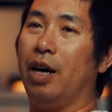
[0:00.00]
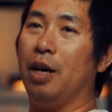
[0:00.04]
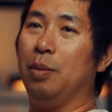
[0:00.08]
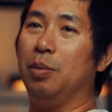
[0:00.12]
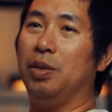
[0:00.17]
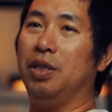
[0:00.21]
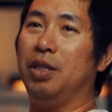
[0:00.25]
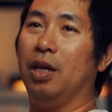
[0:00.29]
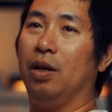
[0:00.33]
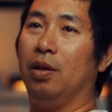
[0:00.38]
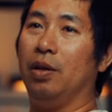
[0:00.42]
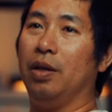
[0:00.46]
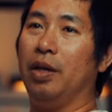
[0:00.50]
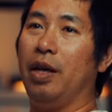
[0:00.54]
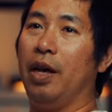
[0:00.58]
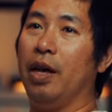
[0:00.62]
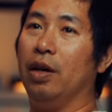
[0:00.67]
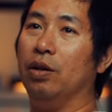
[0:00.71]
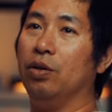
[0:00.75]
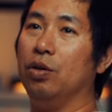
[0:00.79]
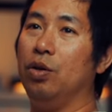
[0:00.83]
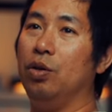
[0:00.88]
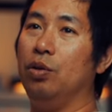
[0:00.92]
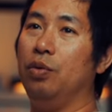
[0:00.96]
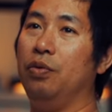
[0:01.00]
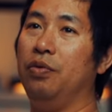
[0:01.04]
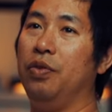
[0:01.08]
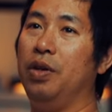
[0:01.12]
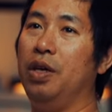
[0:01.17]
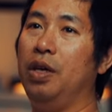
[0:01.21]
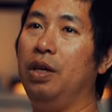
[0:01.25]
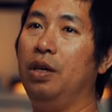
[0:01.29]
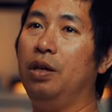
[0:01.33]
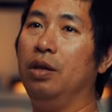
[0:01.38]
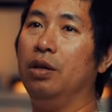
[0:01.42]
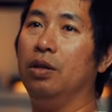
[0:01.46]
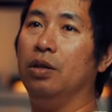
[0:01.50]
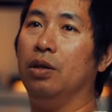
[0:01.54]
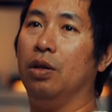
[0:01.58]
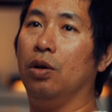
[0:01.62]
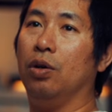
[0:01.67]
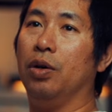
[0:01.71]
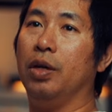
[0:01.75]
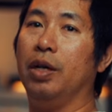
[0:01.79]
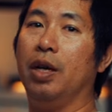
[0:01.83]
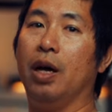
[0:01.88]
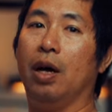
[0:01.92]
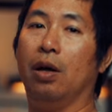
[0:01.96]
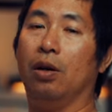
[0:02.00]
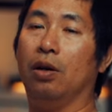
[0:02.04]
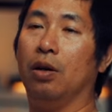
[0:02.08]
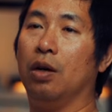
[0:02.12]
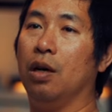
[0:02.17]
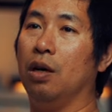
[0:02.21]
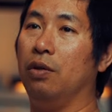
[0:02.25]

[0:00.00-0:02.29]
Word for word: I'm selling L U V thirty dollar